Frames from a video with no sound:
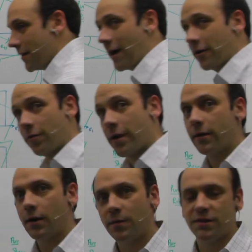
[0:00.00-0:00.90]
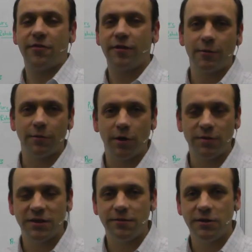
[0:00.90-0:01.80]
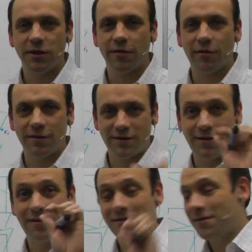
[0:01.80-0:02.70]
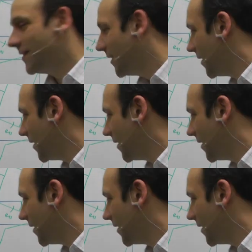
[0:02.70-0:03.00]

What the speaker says: diagonal, the only numbers that are equal and opposite to each other are zeros,